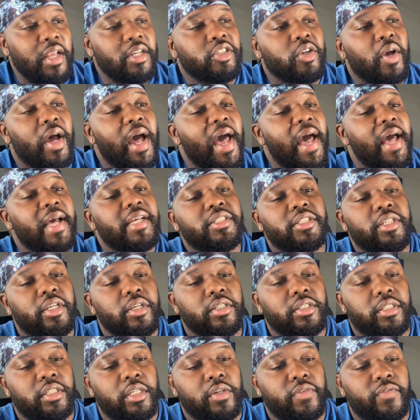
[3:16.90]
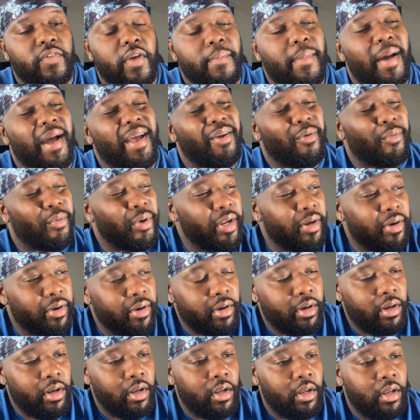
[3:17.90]
So ask yourself, am I a
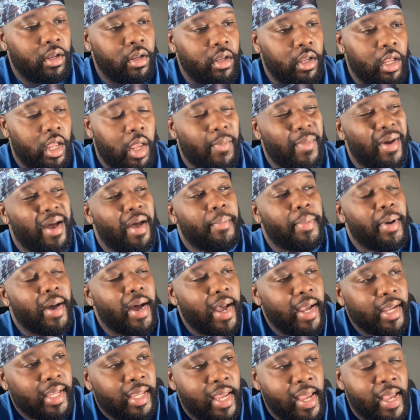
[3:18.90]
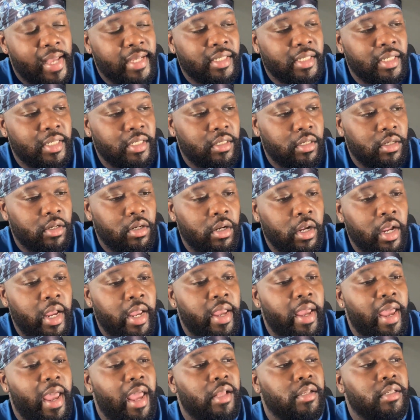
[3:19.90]
reader? Am I a podcast listener?
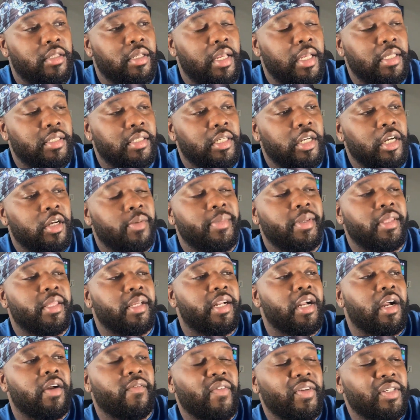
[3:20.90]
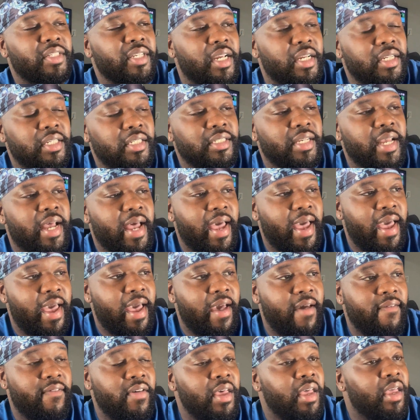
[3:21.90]
Is it going to be the conversations I
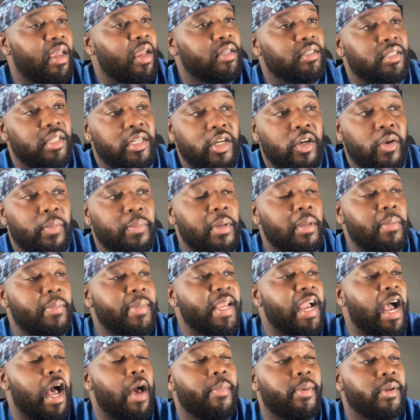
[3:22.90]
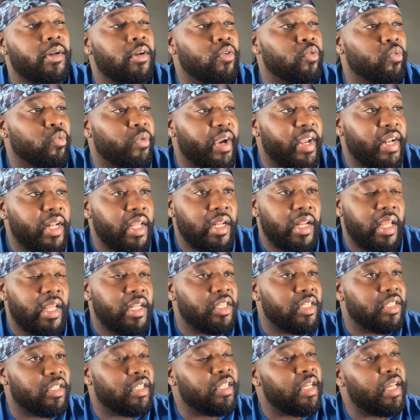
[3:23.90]
have? Is it going to be me hopping on Reddit
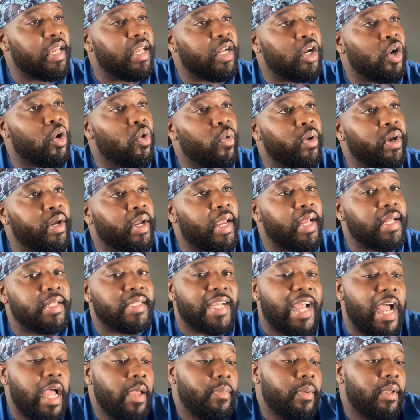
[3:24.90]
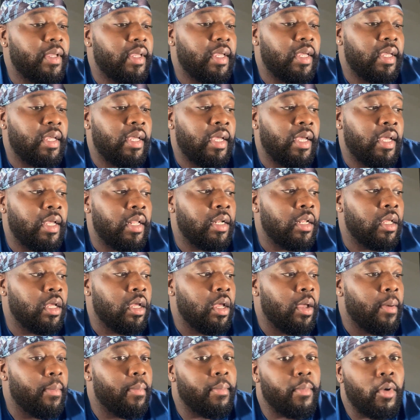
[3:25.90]
and going and typing in
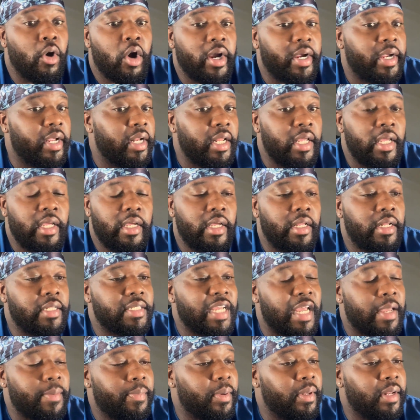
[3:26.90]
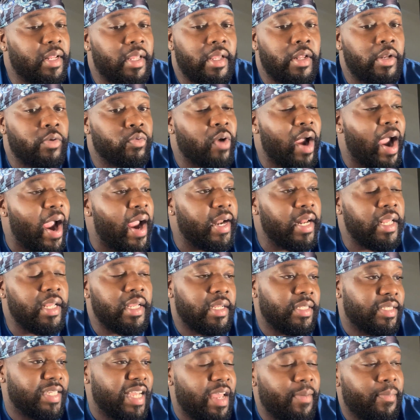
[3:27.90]
marketing and typing in writing
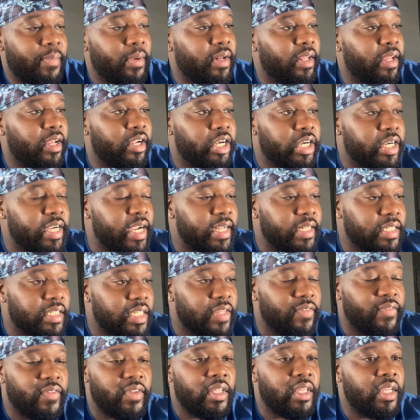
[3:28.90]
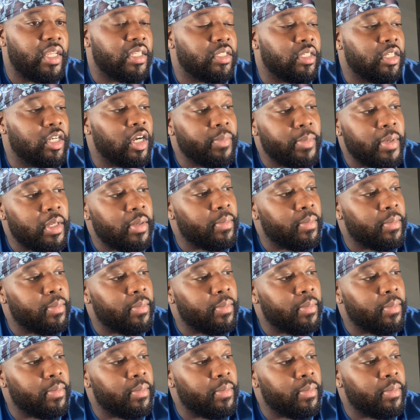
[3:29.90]
and typing in creativity? Is it going to be?